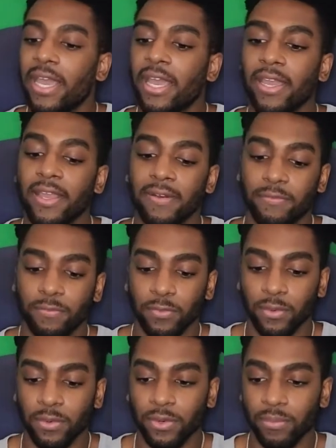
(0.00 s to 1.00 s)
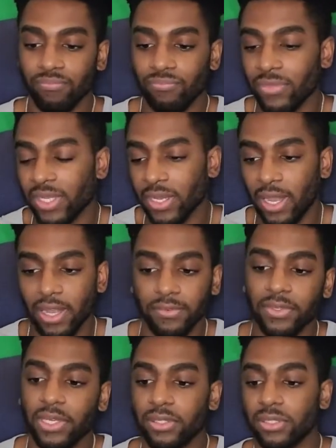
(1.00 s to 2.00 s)
And for
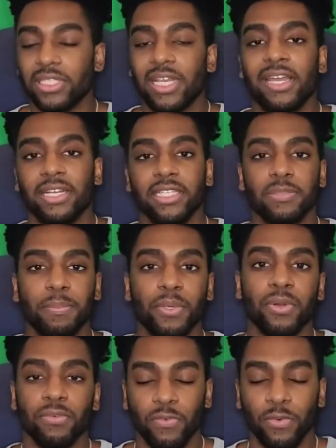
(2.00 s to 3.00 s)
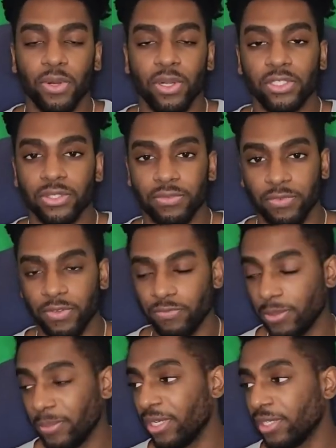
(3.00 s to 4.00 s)
every other stat, it's per
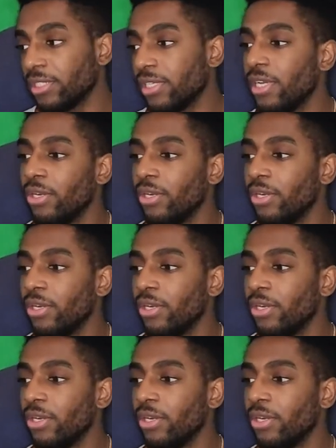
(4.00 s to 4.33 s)
450 minutes,